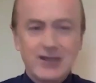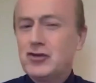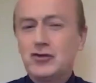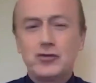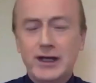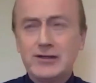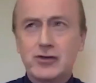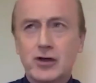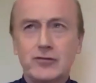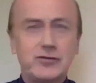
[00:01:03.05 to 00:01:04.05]
St.
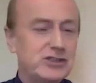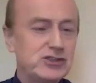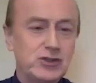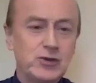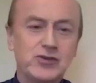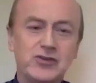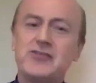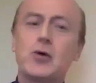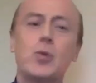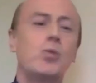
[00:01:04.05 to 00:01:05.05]
Therese of Lisieux
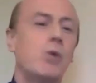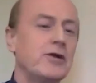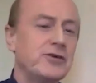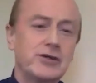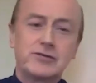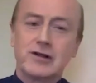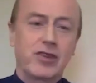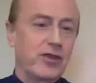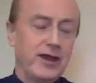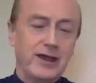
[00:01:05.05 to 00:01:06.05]
says a wonderful
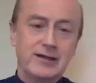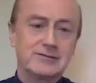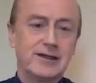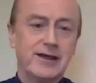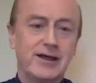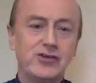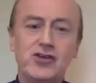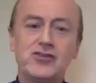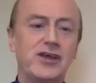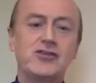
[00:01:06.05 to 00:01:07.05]
thing.
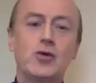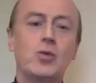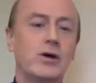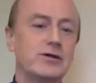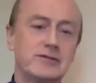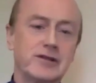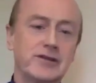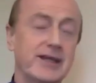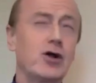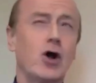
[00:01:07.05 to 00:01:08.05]
She says a wonderful
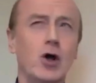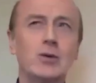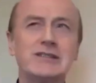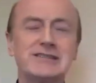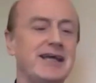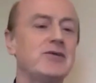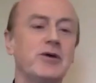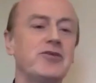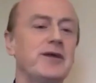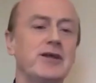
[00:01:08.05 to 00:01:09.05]
thing. It always stayed
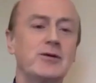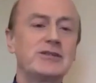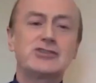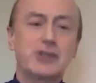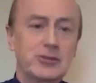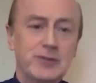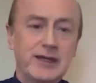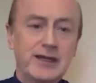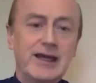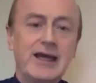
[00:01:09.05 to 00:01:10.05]
with me, it always struck
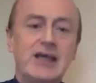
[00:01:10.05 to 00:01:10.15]
me.